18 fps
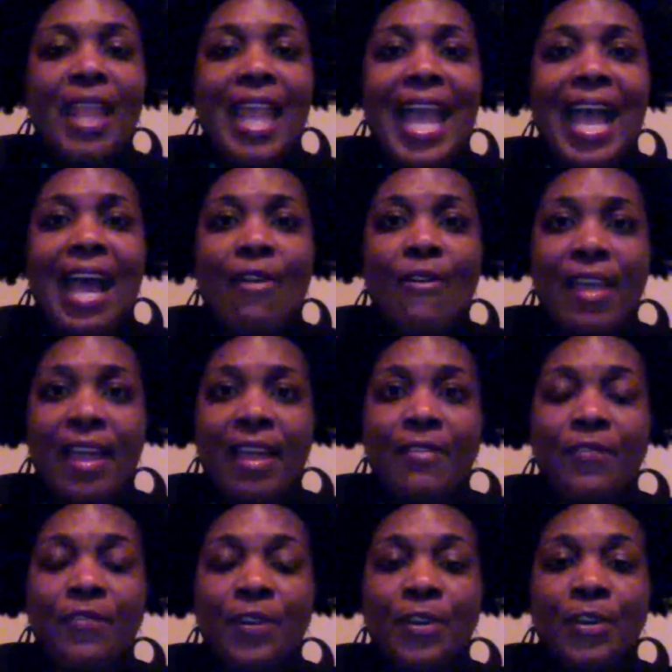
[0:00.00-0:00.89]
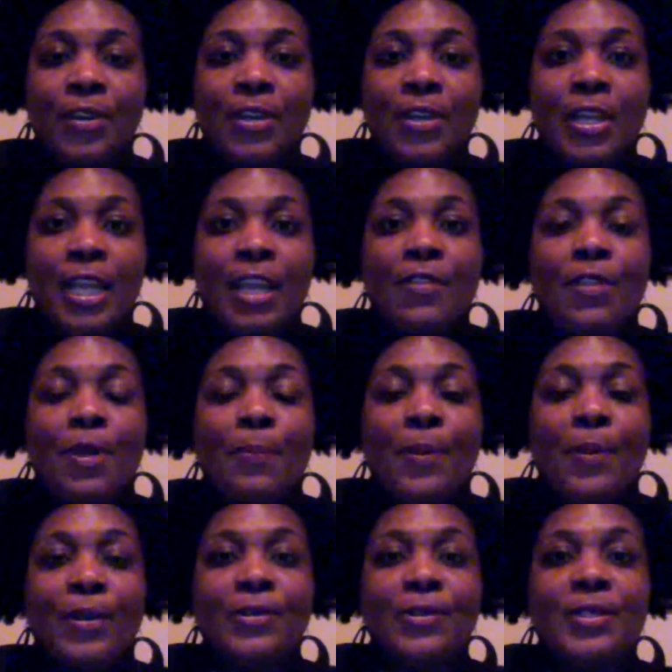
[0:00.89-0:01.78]
However, the
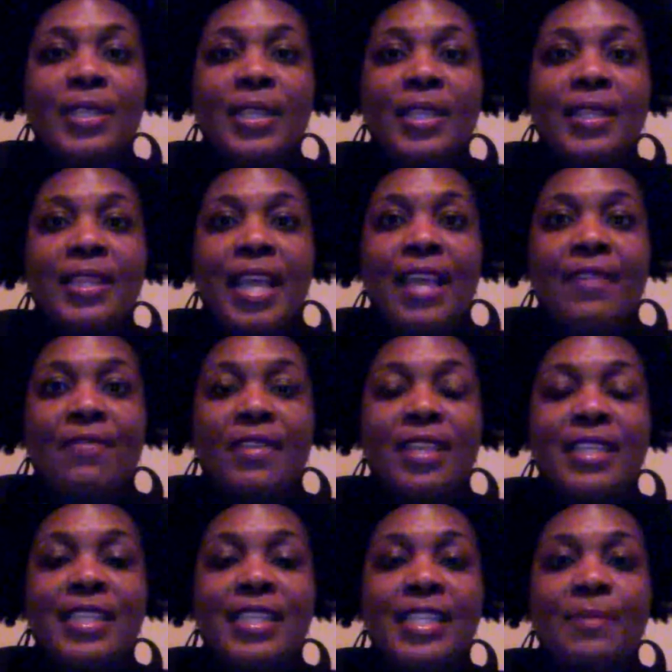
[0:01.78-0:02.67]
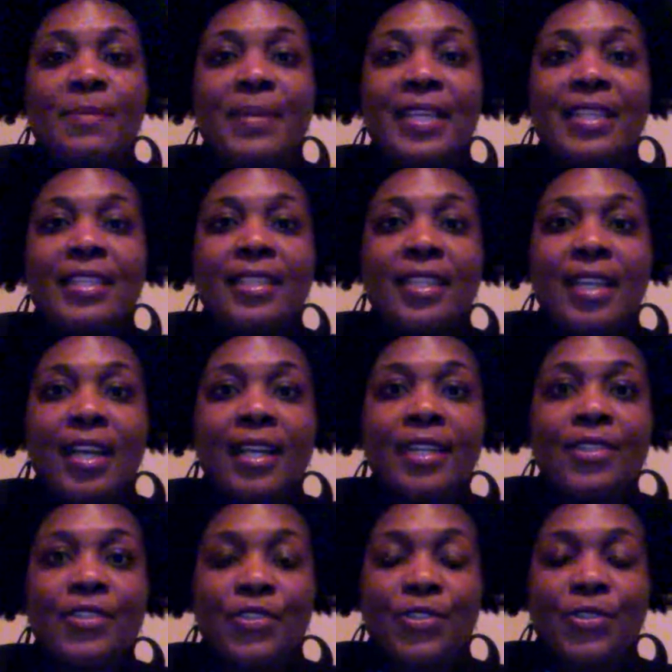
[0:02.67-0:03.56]
person that this is being
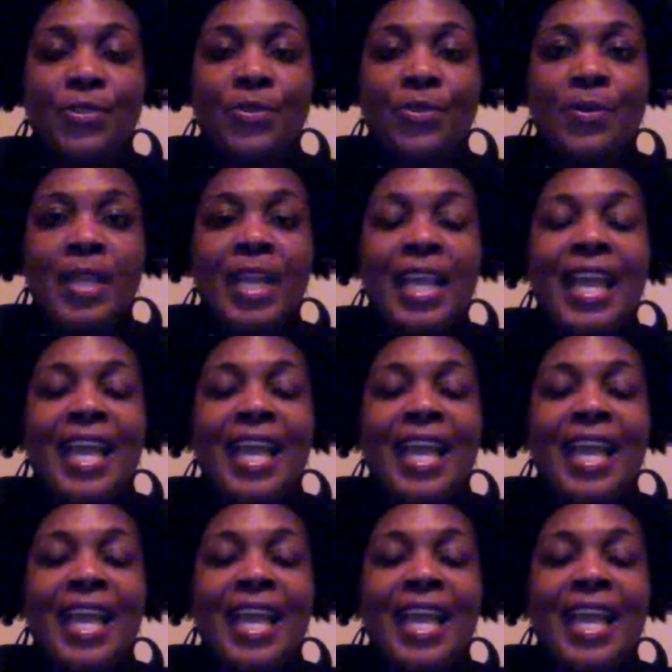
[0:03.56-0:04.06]
done to